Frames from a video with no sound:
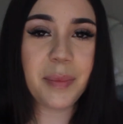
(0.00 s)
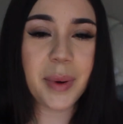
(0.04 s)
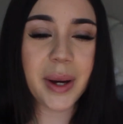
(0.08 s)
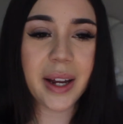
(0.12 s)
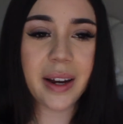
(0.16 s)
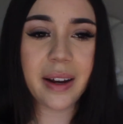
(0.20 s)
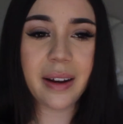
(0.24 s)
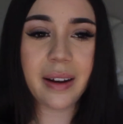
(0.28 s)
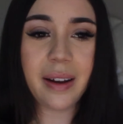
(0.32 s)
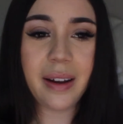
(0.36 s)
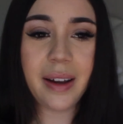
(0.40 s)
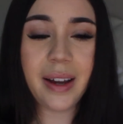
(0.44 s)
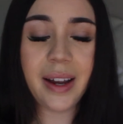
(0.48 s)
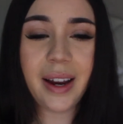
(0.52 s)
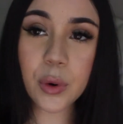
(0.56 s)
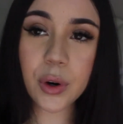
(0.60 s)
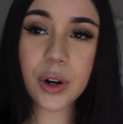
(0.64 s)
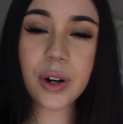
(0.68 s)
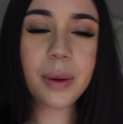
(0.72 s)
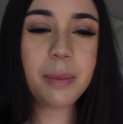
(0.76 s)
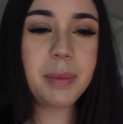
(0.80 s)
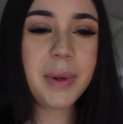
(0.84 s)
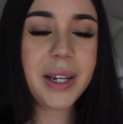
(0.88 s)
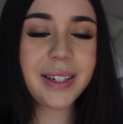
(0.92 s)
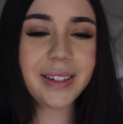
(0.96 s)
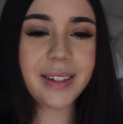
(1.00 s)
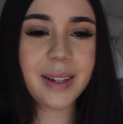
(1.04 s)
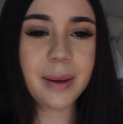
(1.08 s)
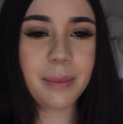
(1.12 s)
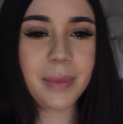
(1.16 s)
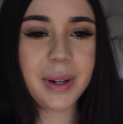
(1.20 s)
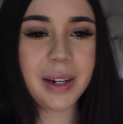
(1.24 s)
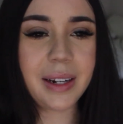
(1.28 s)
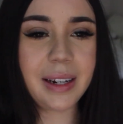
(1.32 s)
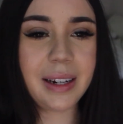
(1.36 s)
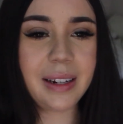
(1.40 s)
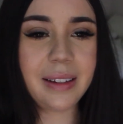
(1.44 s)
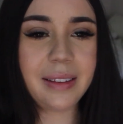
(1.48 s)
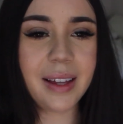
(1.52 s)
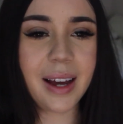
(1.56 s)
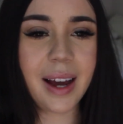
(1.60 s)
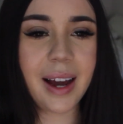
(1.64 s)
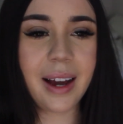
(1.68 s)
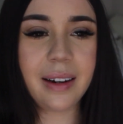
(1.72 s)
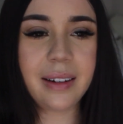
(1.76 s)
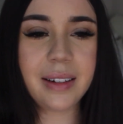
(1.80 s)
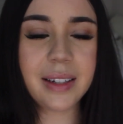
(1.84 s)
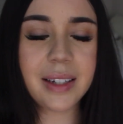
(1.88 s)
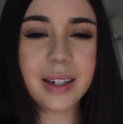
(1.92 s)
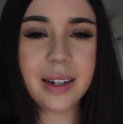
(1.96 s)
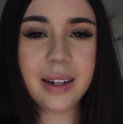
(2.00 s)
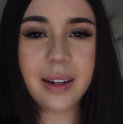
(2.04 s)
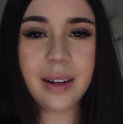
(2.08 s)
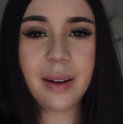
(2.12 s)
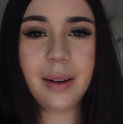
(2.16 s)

but were to meet somebody that